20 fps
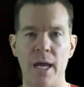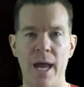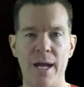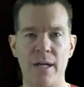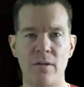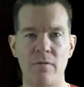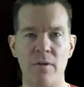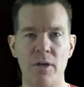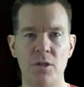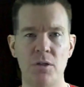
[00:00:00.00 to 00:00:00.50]

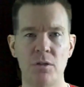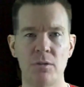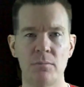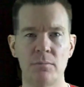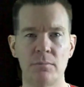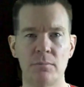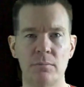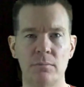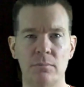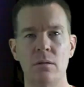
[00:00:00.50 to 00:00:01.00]
activation.
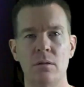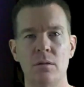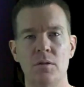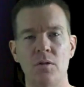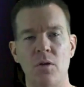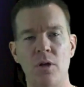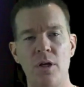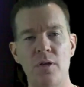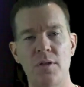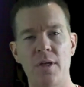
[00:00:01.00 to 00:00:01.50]

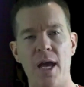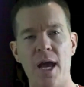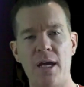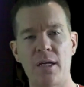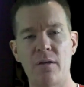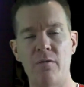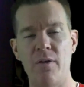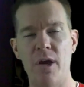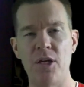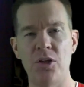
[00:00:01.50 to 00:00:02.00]
So here's the
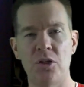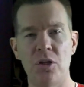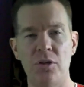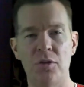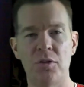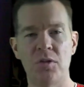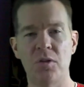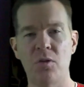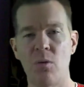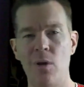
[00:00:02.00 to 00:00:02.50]
activation
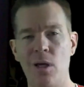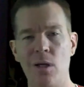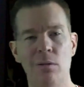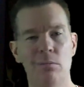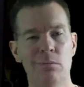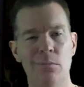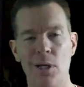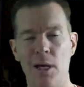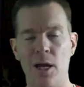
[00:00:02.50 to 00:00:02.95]
on the screen.